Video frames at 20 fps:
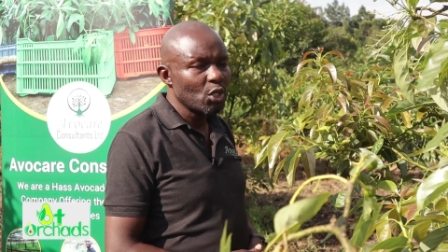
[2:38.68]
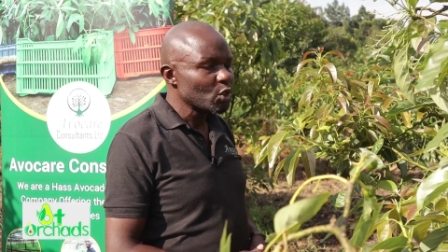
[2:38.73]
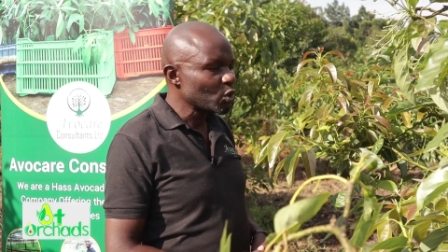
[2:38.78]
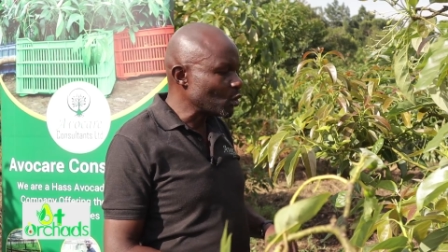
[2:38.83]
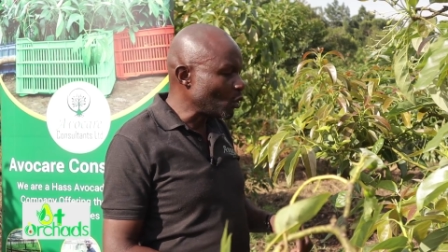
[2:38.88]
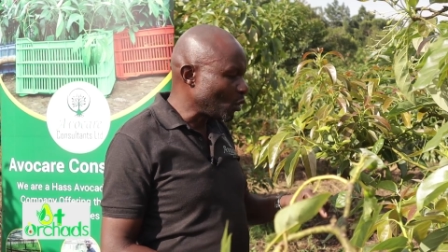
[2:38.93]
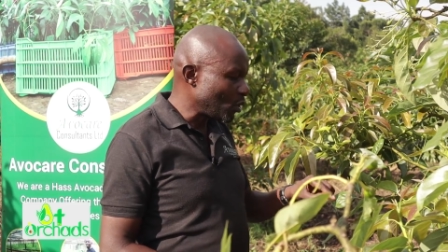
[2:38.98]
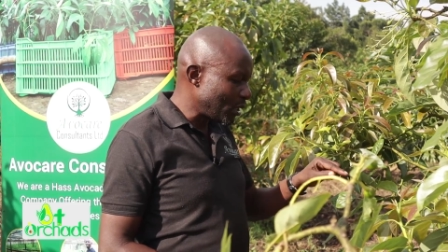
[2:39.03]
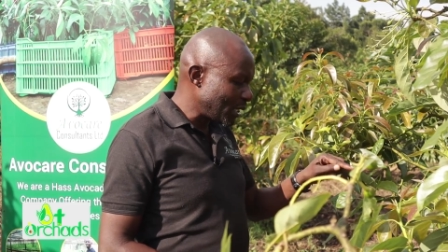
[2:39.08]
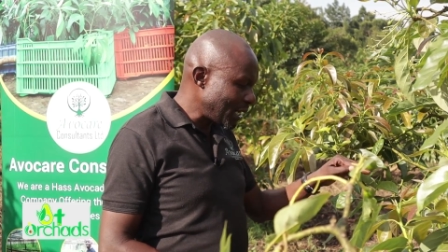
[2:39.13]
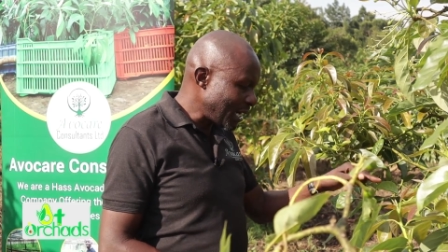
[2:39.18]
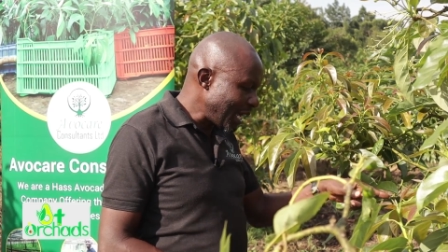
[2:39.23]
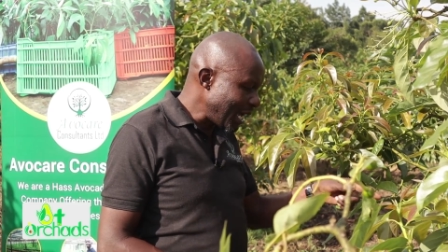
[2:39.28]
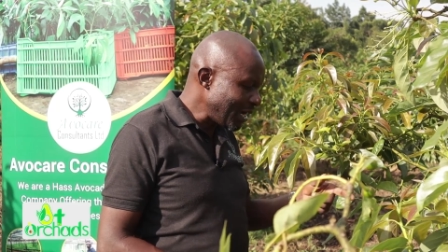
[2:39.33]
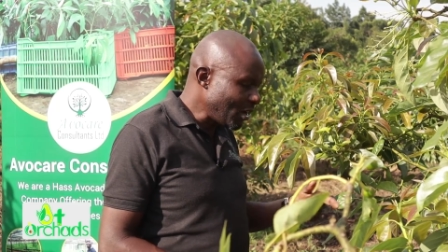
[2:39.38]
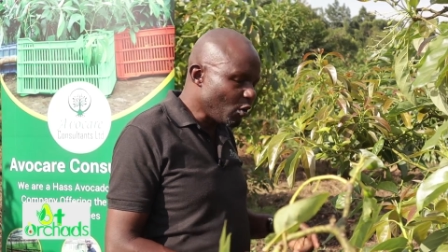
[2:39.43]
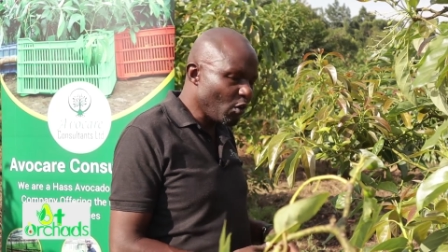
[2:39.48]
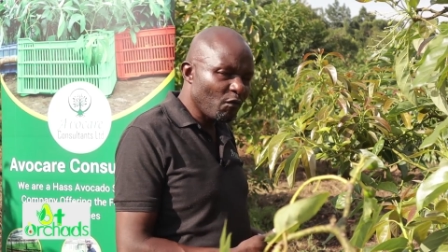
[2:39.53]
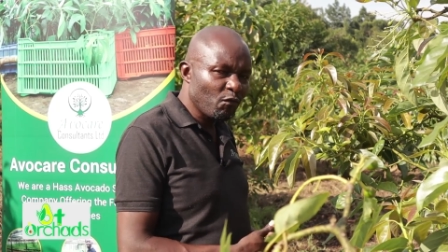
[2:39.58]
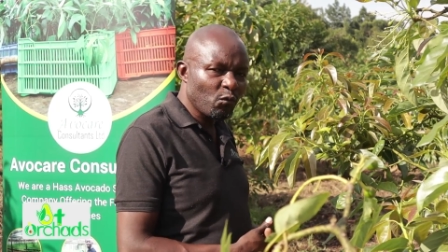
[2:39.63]
So
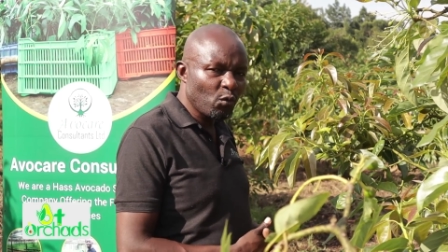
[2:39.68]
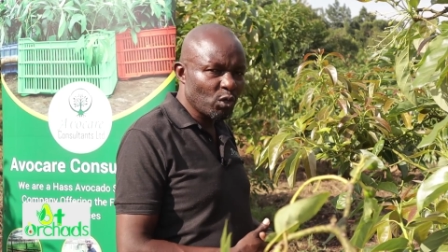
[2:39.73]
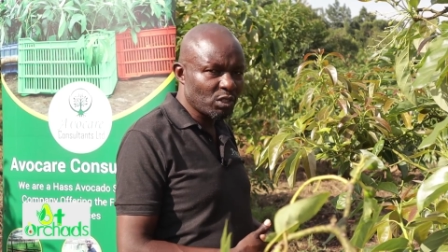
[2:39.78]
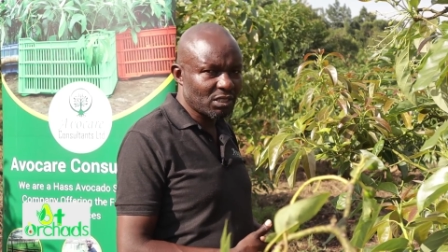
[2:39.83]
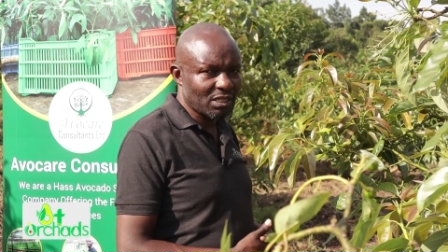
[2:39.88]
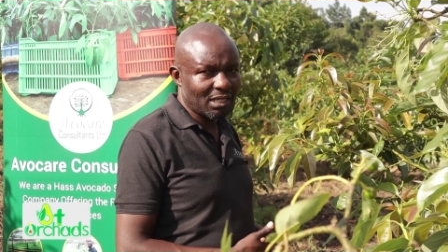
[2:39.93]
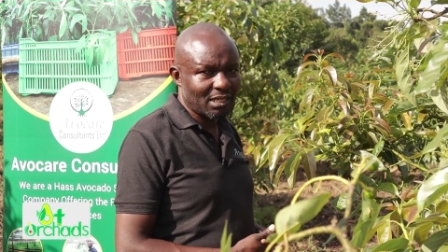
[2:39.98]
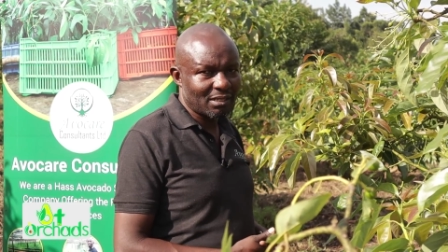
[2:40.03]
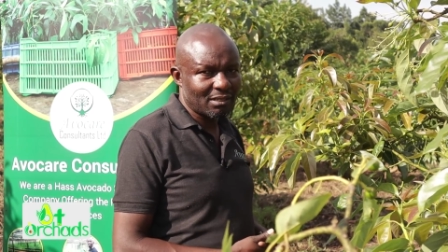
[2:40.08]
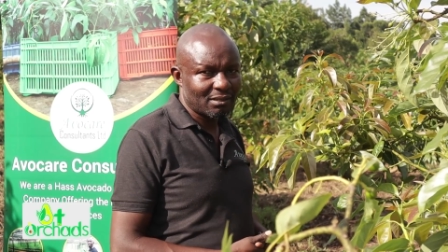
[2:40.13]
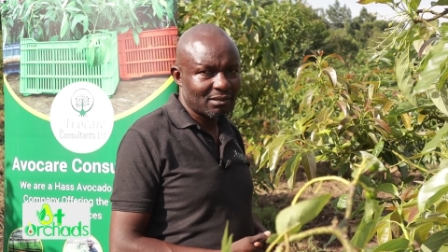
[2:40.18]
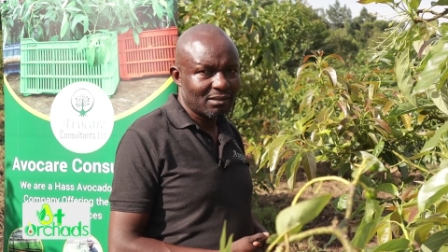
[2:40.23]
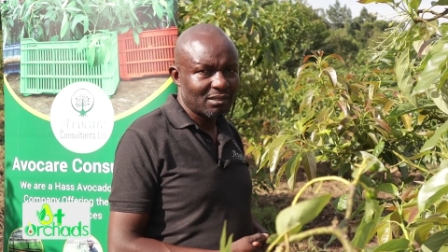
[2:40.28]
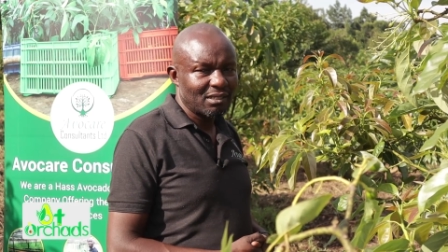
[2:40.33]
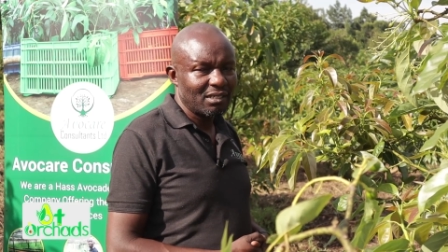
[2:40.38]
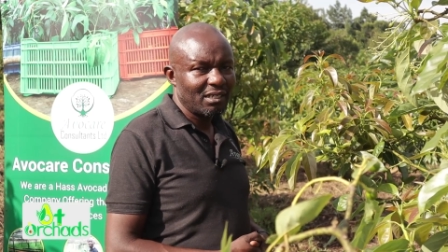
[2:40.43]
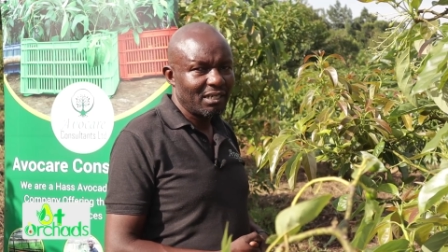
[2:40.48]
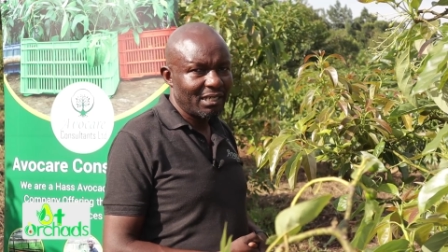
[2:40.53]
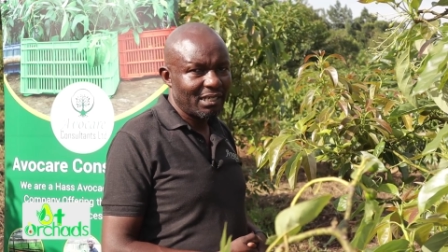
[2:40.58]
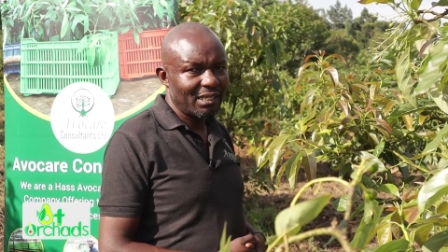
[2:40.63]
lack of water
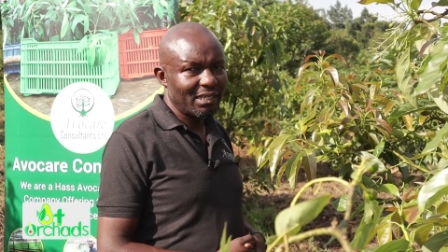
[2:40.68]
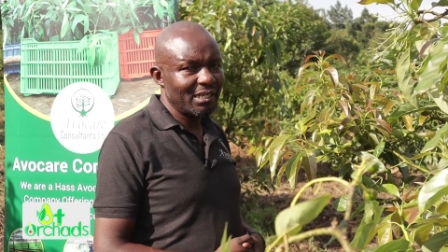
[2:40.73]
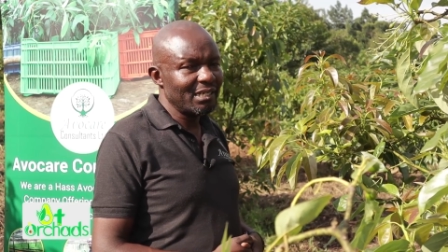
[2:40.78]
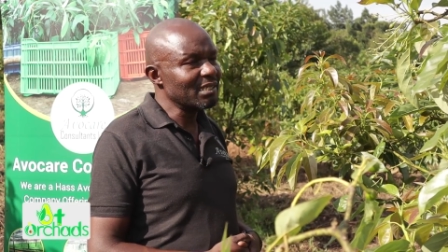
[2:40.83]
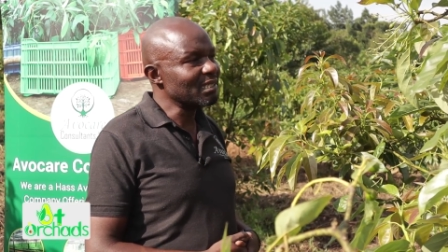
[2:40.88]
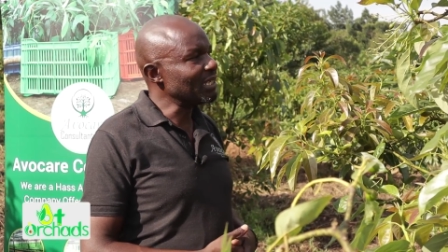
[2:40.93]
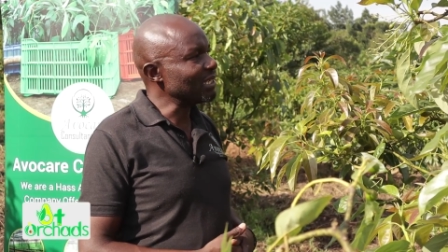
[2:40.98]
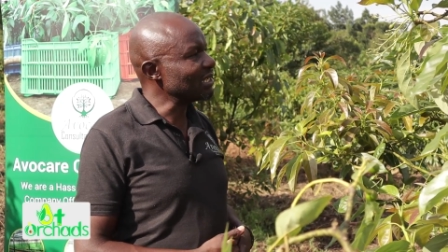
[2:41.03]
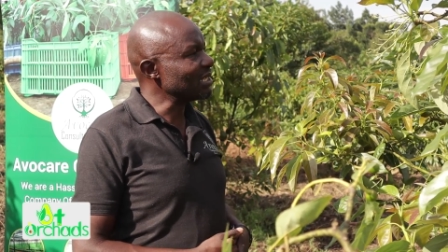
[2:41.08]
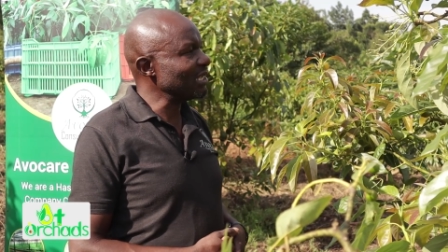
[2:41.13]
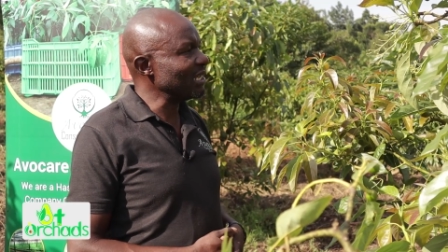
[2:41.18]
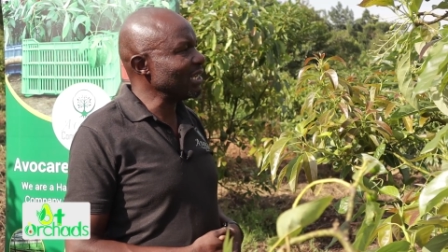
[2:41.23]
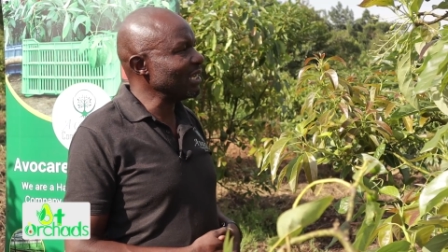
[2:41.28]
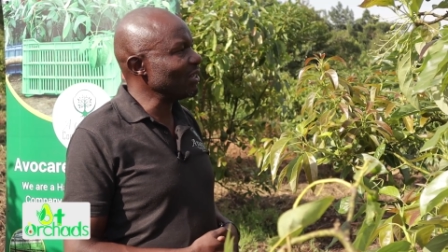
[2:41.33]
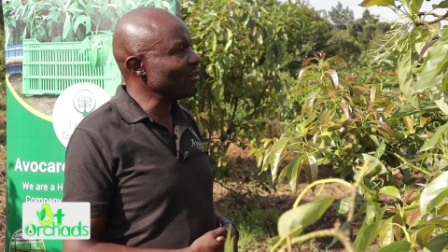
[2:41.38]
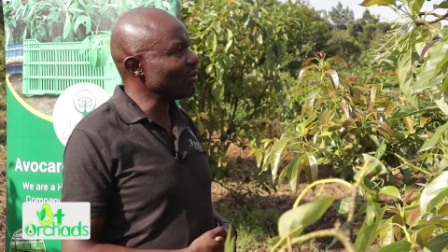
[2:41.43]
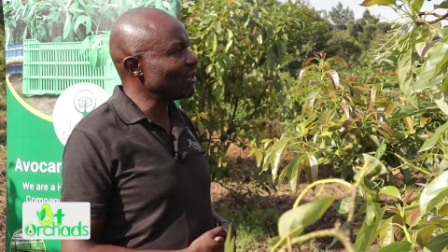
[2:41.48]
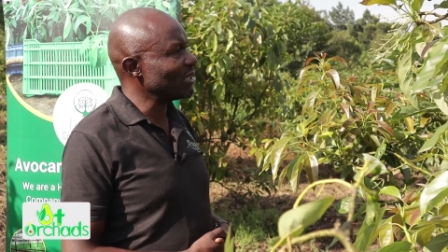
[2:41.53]
is the second